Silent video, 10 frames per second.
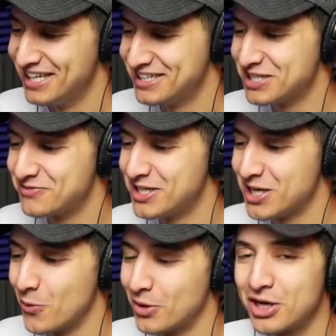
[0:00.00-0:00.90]
In this
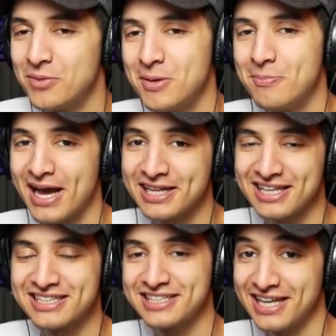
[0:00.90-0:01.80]
video, we're gonna be
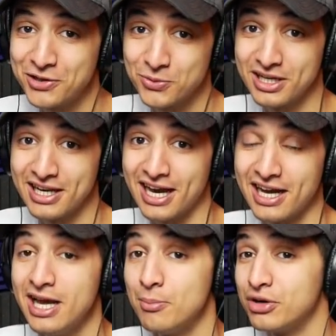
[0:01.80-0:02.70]
battling Slendrina,
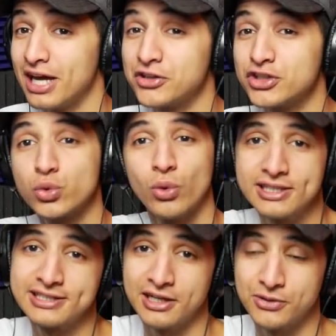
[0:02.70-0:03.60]
but not just one
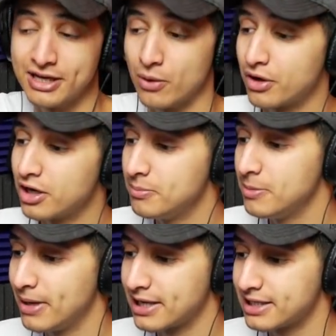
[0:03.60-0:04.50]
Slendrina. We're gonna be
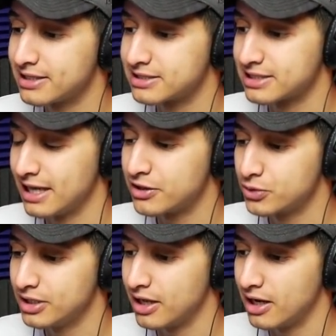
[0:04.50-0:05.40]
battling the
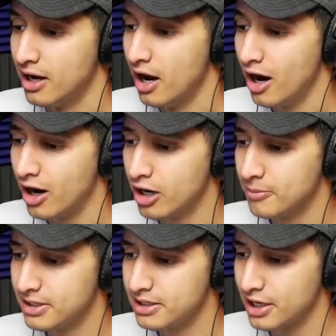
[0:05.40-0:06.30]
Slendrina army.